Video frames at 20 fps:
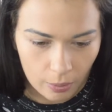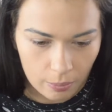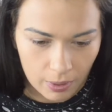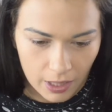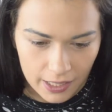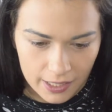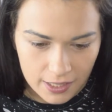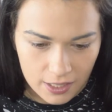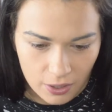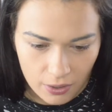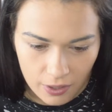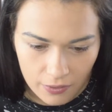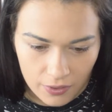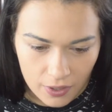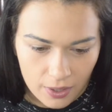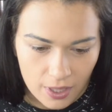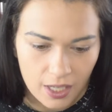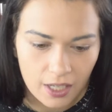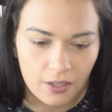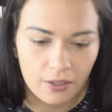Bless you if
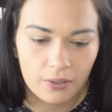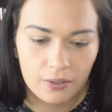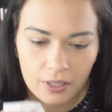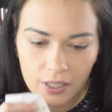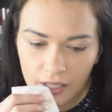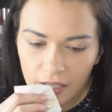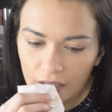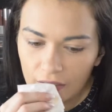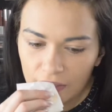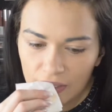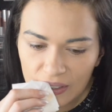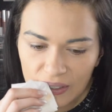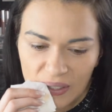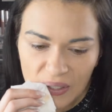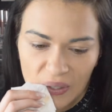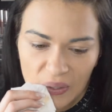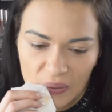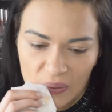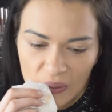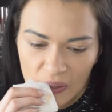you do. If you
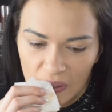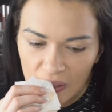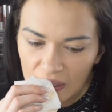do.